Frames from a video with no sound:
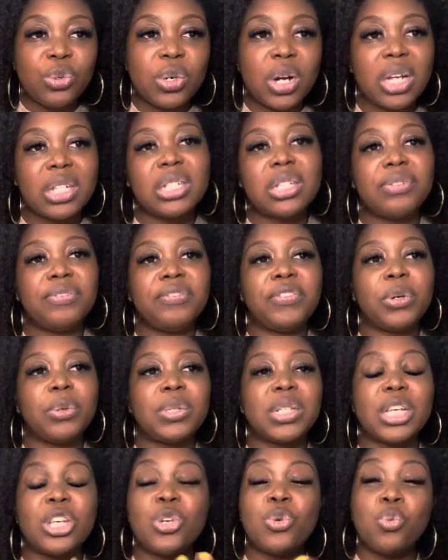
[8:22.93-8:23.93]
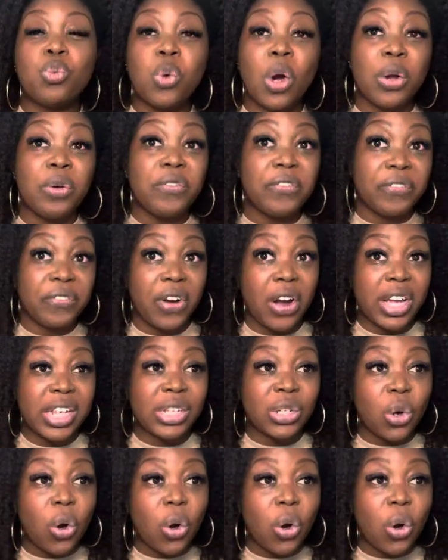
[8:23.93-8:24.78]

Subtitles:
custom fields that you won't find